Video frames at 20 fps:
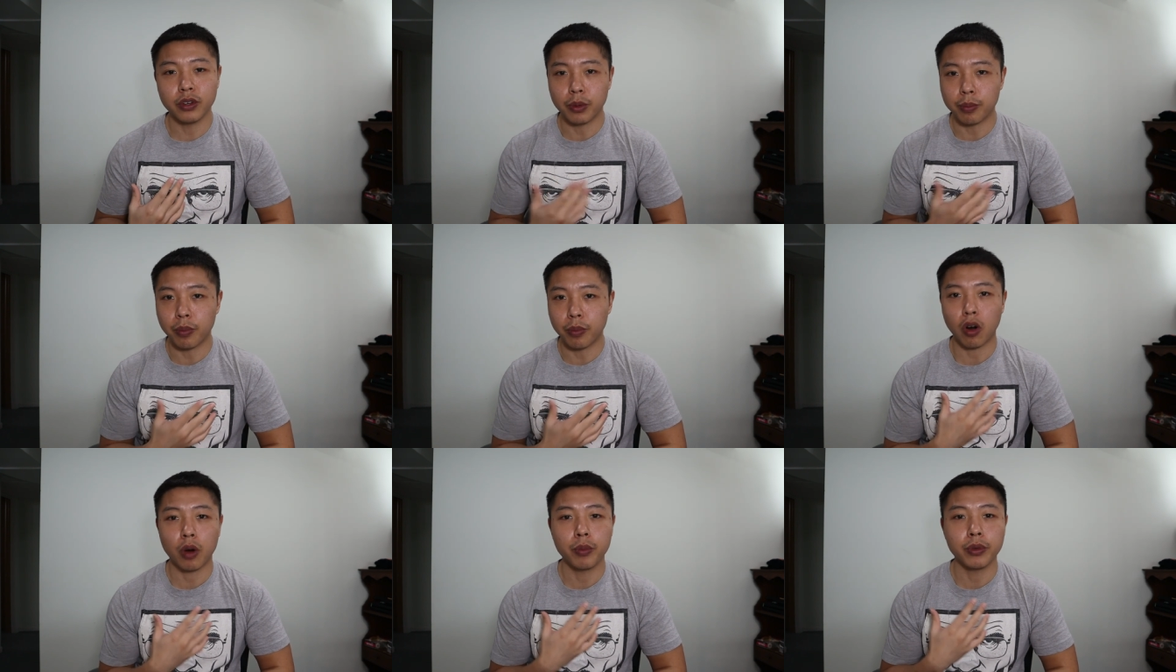your
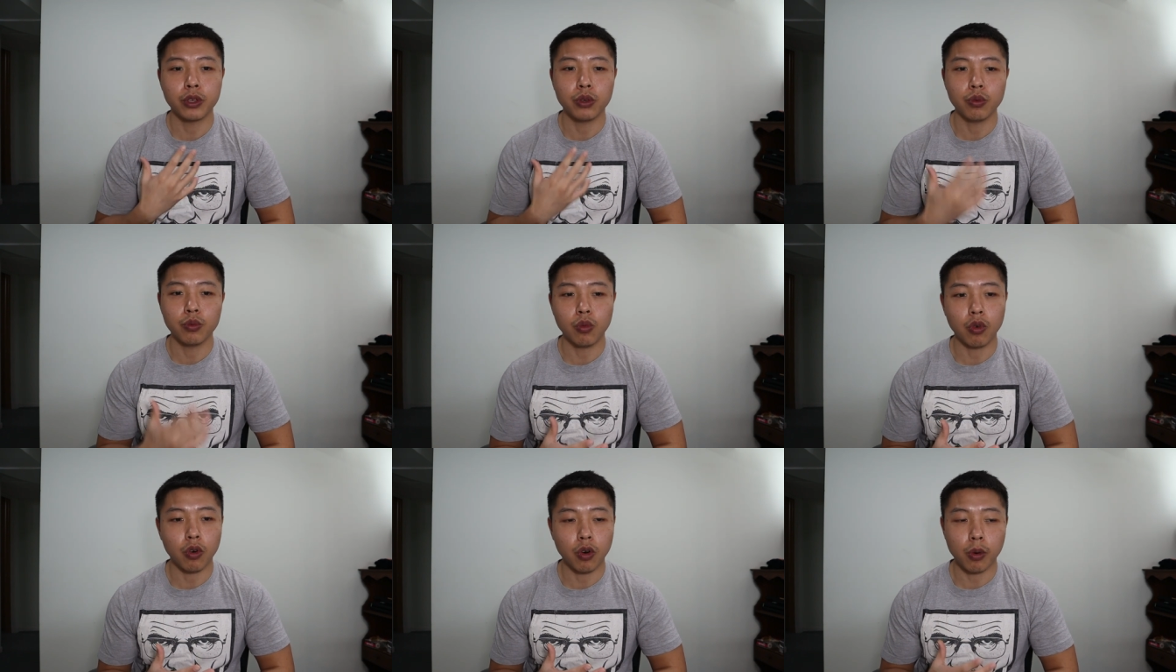
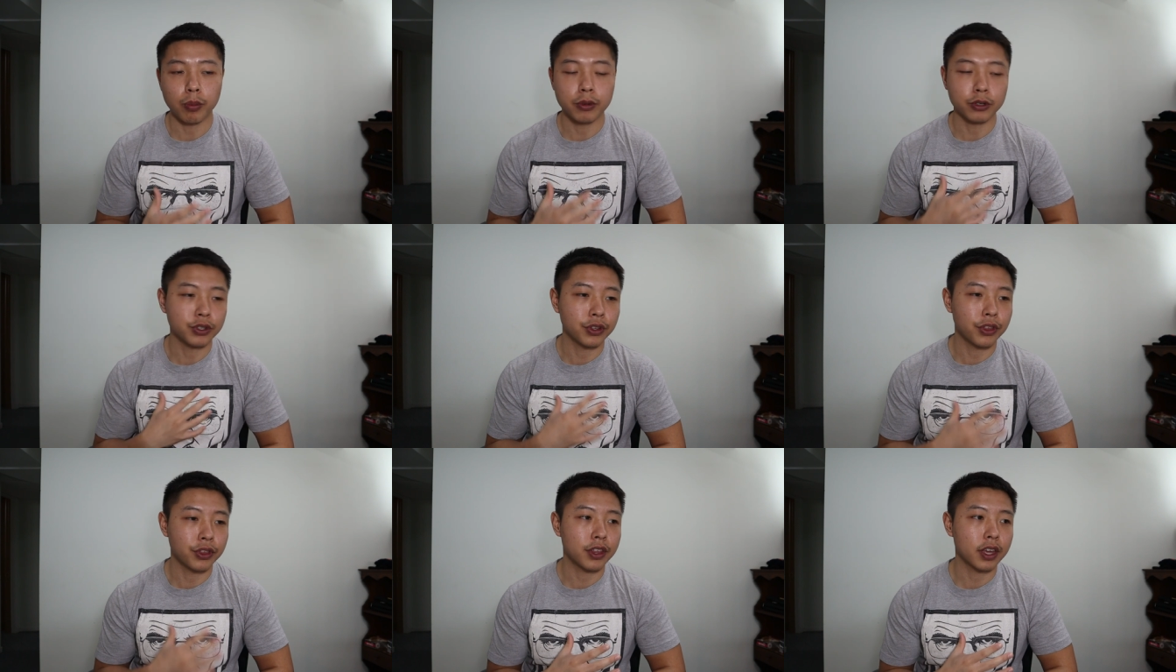barbecue warm or
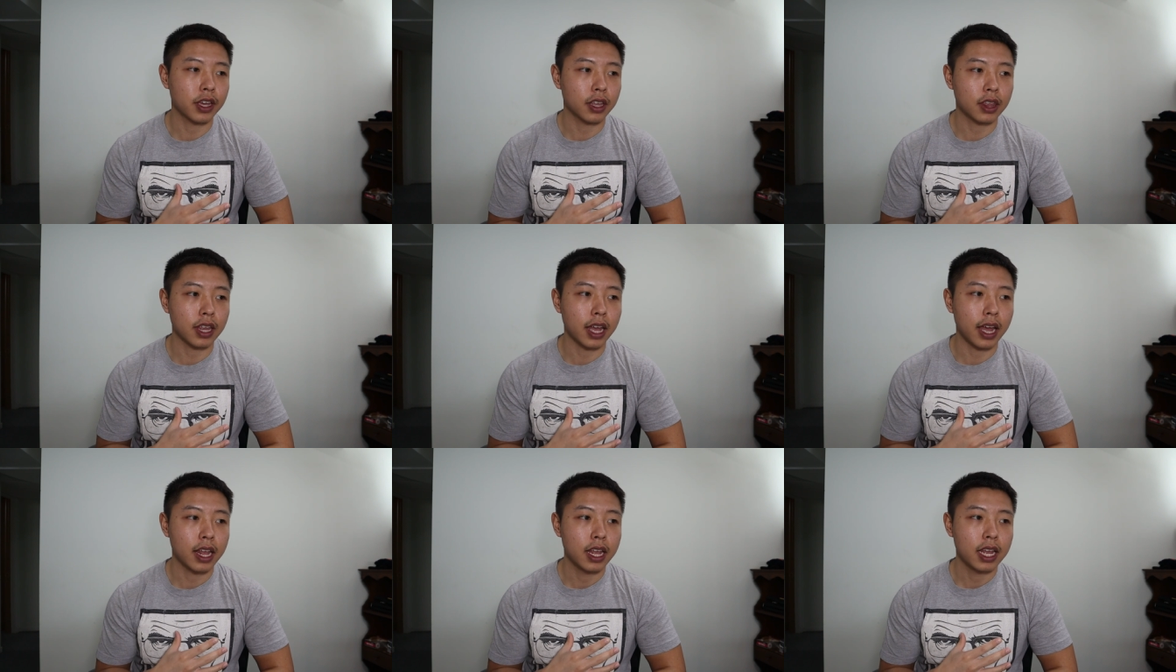to
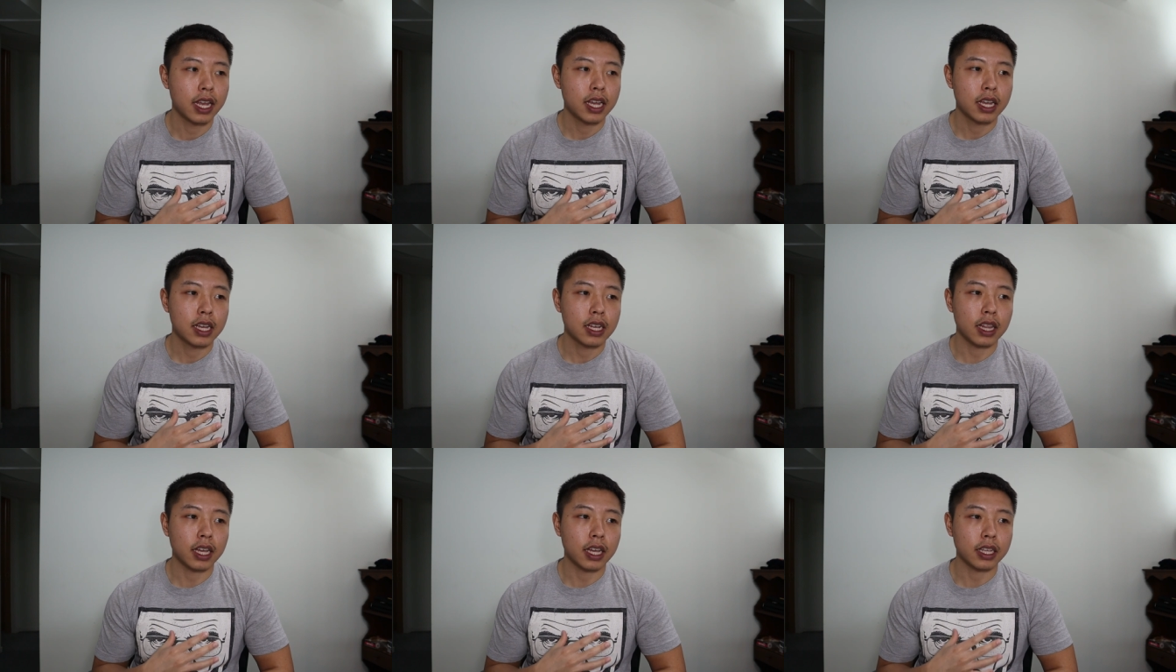think that
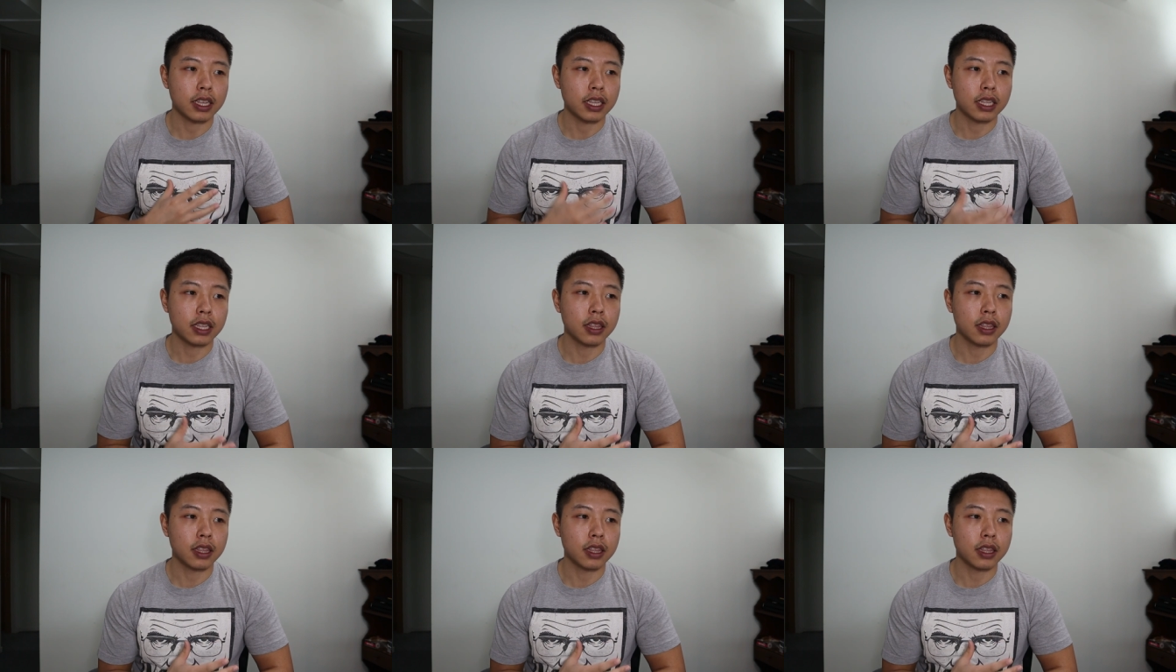like